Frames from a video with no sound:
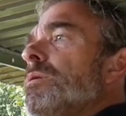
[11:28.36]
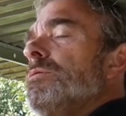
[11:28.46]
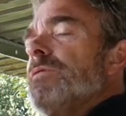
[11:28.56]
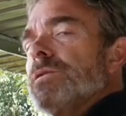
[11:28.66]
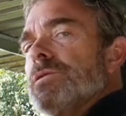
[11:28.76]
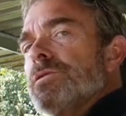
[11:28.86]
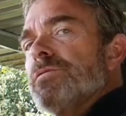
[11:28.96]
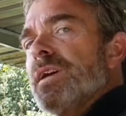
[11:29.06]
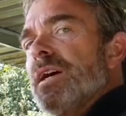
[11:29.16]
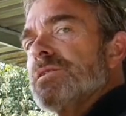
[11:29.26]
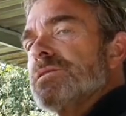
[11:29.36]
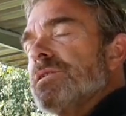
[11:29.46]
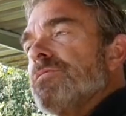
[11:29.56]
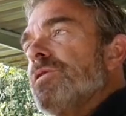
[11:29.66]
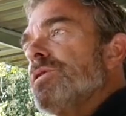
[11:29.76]
fact, I should have
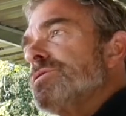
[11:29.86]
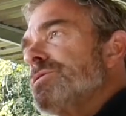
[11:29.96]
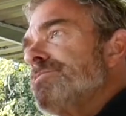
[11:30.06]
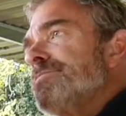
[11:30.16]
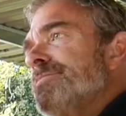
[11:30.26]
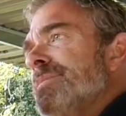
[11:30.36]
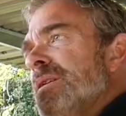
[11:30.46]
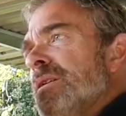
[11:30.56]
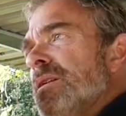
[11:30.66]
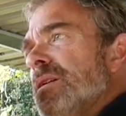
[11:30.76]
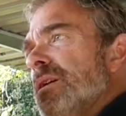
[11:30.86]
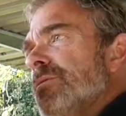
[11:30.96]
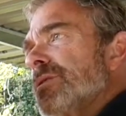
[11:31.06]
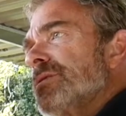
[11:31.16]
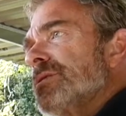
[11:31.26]
countersinked first. That
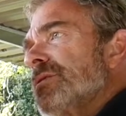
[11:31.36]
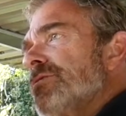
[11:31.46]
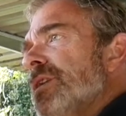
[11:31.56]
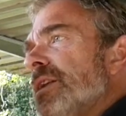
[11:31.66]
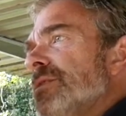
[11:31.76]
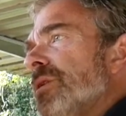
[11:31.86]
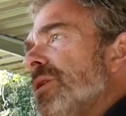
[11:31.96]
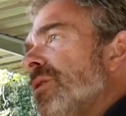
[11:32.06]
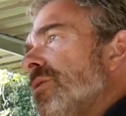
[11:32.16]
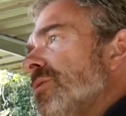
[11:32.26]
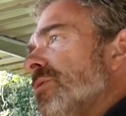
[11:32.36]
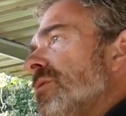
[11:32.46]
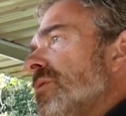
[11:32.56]
would have created my hole.